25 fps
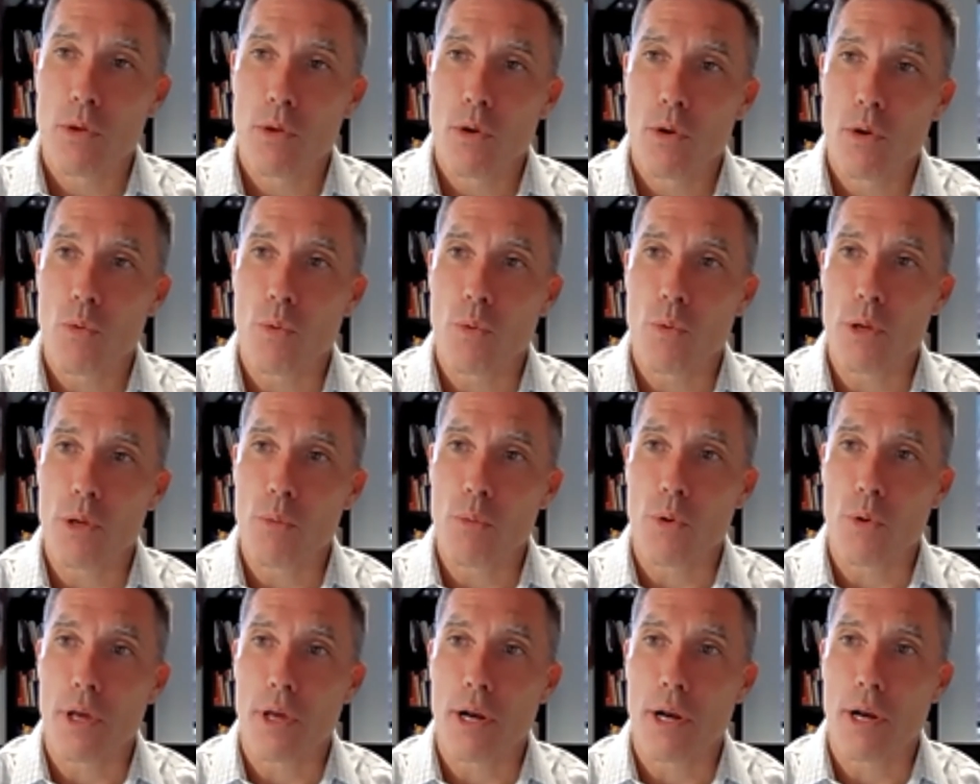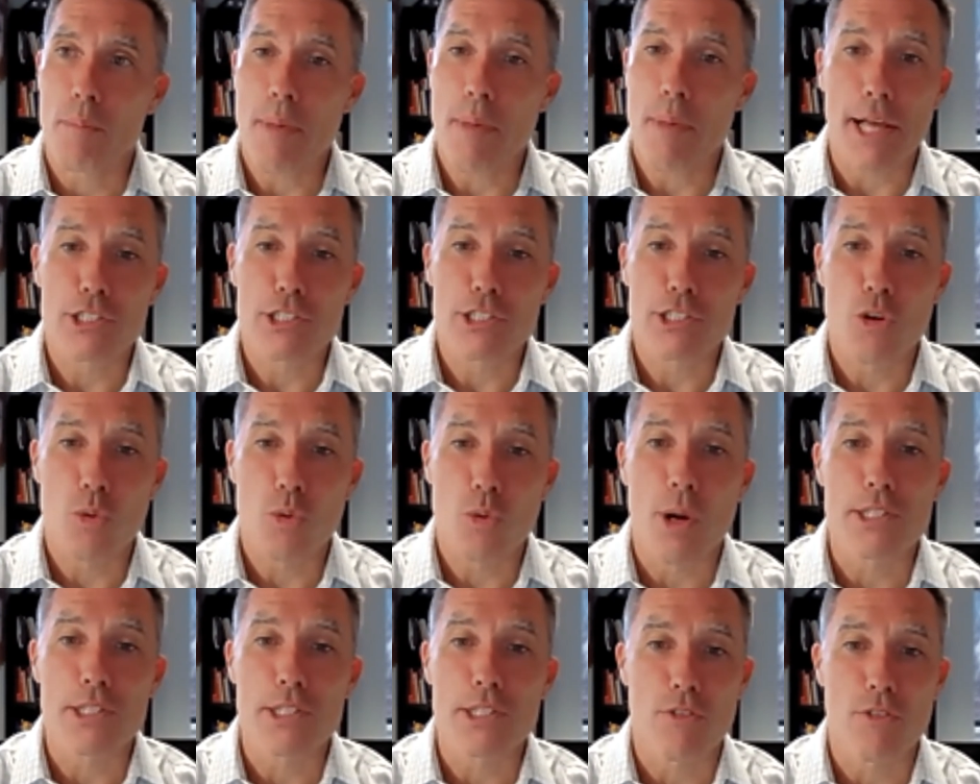we're going to measure
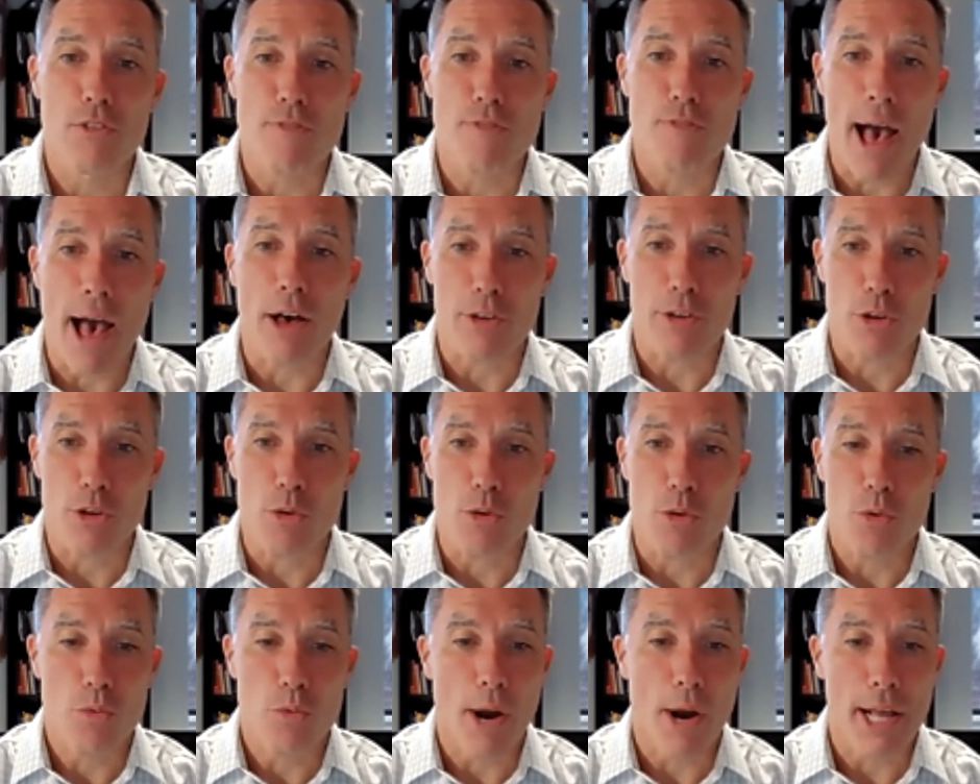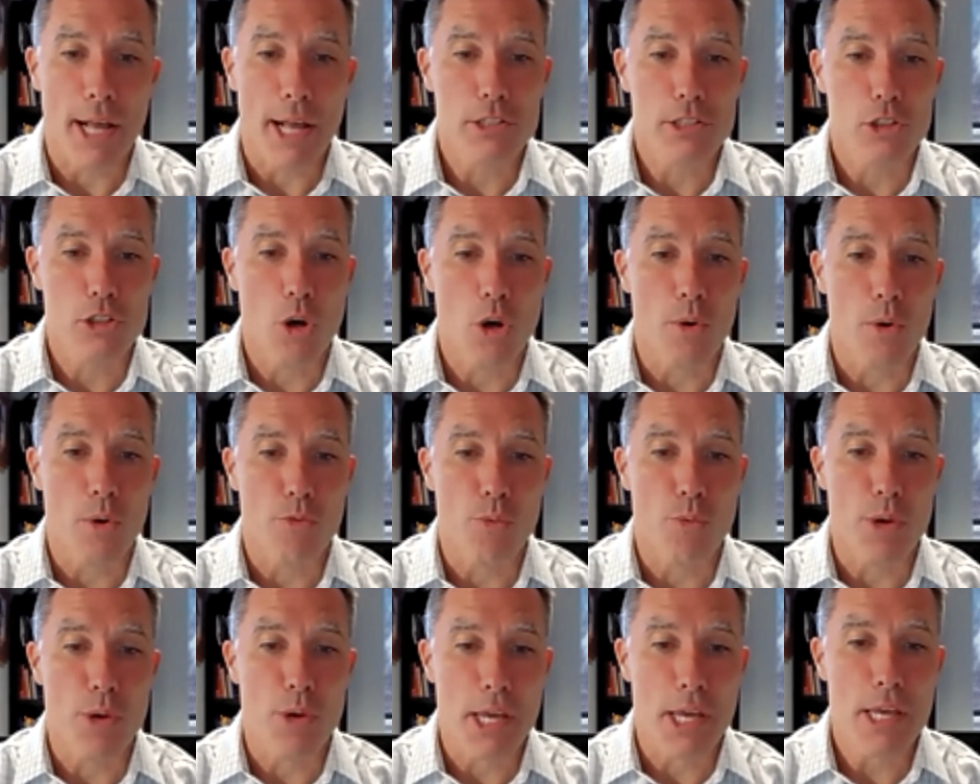what's of value, right? So if
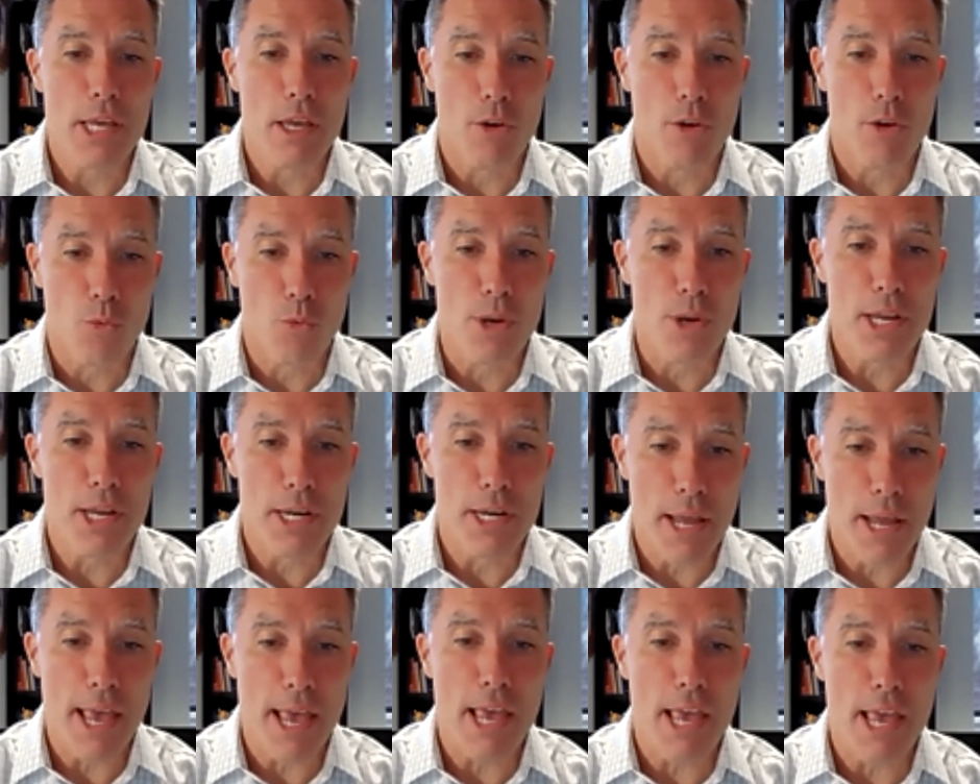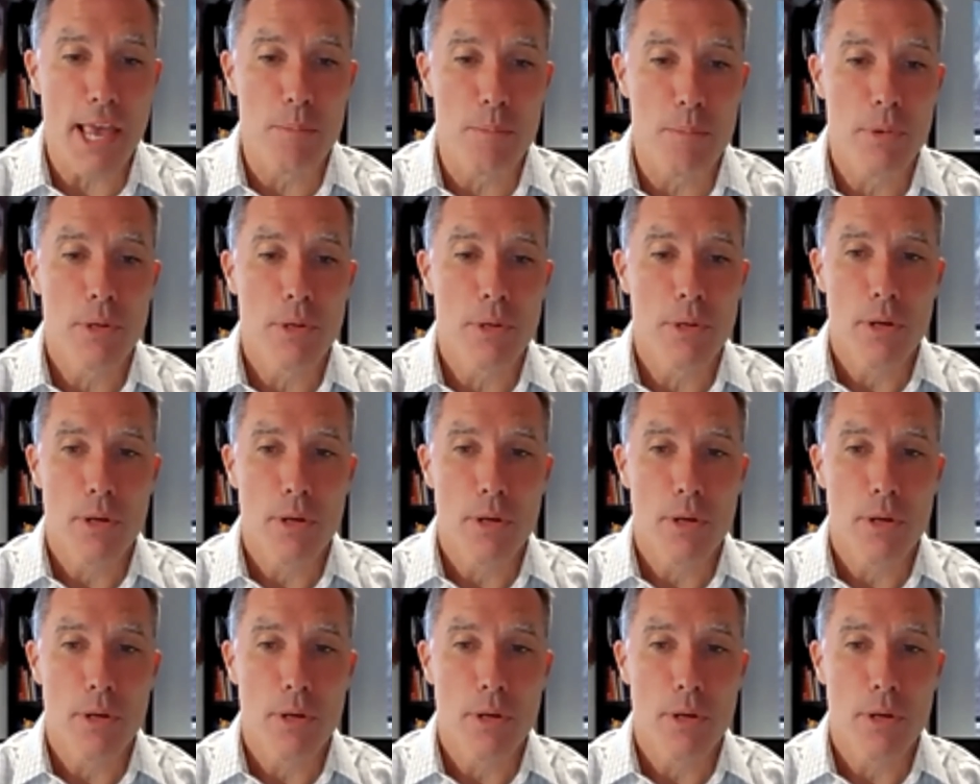we name,